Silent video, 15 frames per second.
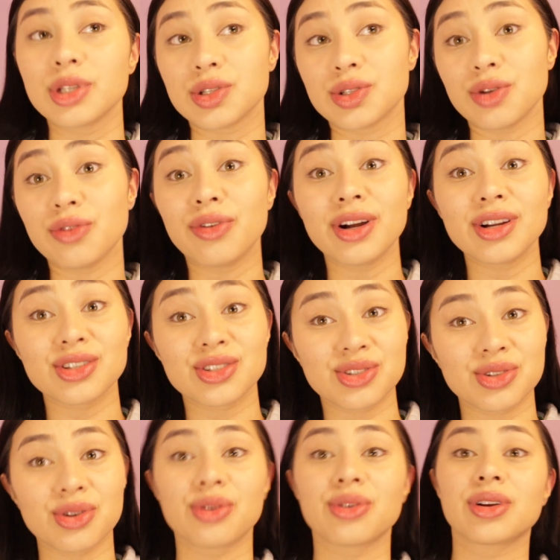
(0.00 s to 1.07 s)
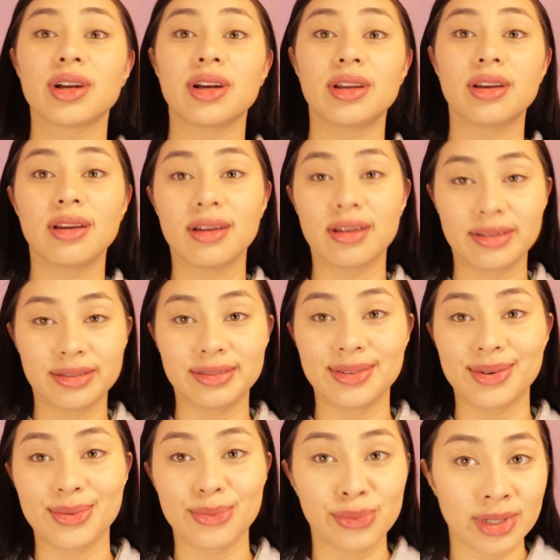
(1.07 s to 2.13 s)
so far so good
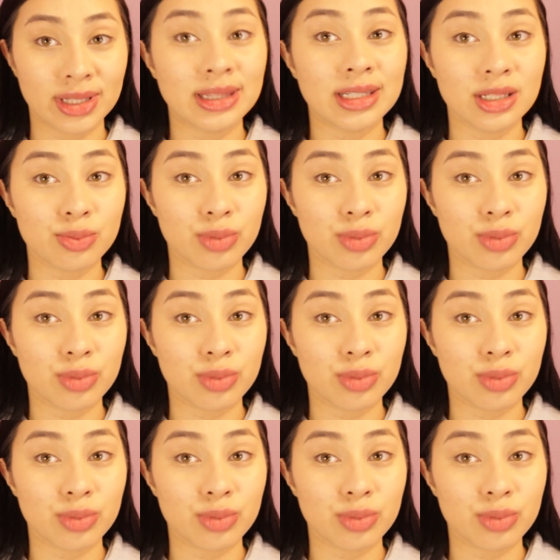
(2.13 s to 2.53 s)
with these